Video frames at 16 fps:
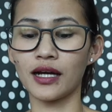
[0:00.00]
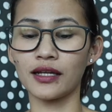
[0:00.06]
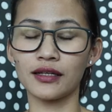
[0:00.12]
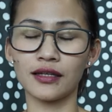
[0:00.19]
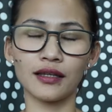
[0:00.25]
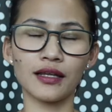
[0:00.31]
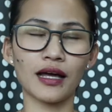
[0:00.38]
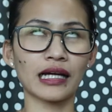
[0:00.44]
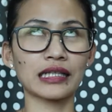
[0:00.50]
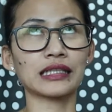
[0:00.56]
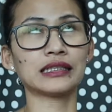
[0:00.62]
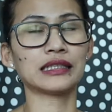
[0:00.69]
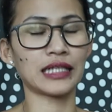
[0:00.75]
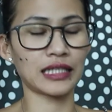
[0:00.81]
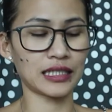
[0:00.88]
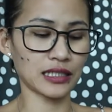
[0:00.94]
kind of like the
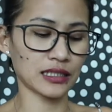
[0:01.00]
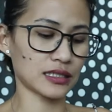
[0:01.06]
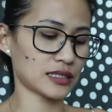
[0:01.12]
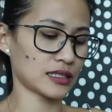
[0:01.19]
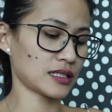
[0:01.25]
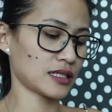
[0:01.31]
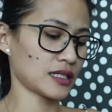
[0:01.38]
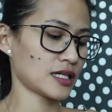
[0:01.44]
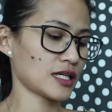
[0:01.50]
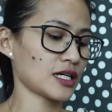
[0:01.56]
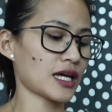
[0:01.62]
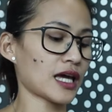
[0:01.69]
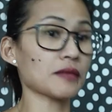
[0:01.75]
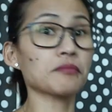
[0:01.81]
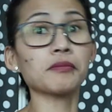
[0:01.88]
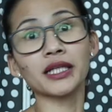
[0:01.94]
taste.
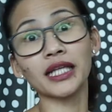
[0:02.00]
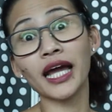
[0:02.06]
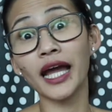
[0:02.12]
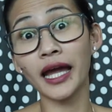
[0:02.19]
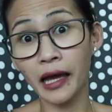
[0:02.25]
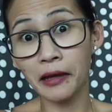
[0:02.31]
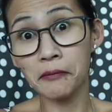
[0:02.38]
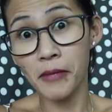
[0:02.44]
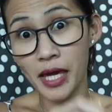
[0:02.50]
But I